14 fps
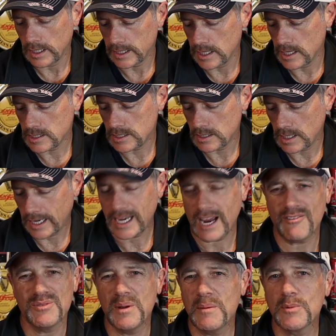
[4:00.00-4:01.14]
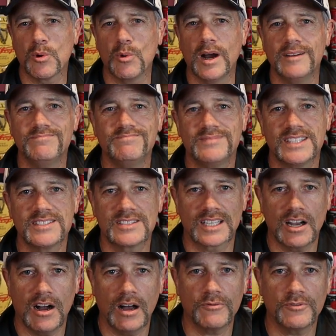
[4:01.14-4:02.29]
I guess. I can't remember what
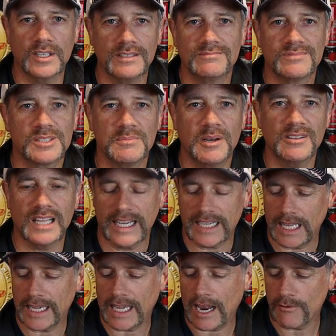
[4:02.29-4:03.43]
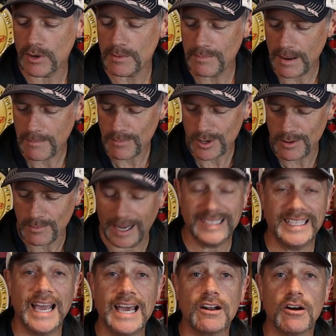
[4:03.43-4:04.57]
instant coffee smelled like. I remember my
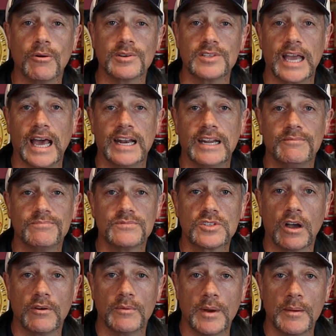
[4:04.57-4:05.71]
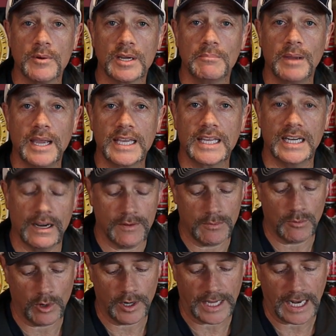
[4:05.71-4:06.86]
dad always had it, so I remember him making it every
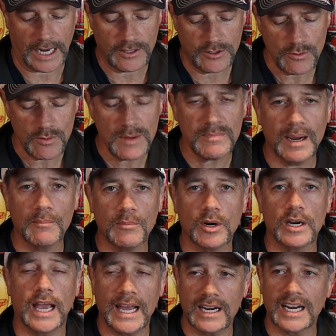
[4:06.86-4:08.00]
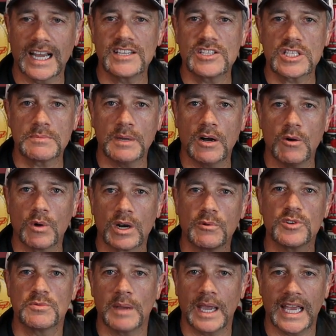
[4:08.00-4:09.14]
morning, and I do remember it had a nice smell when it
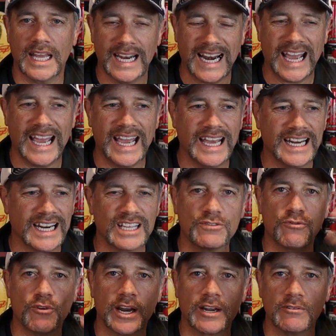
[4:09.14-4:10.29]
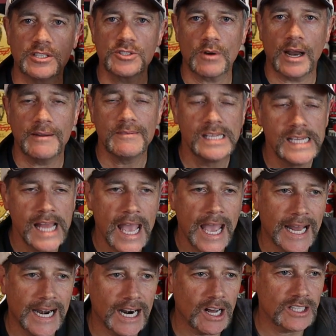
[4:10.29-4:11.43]
was made and a nice fragrance, right?
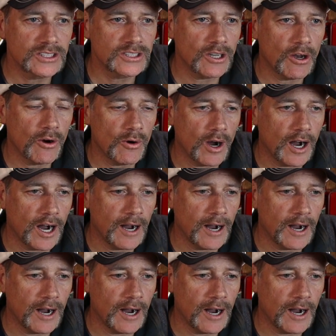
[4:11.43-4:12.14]
And it also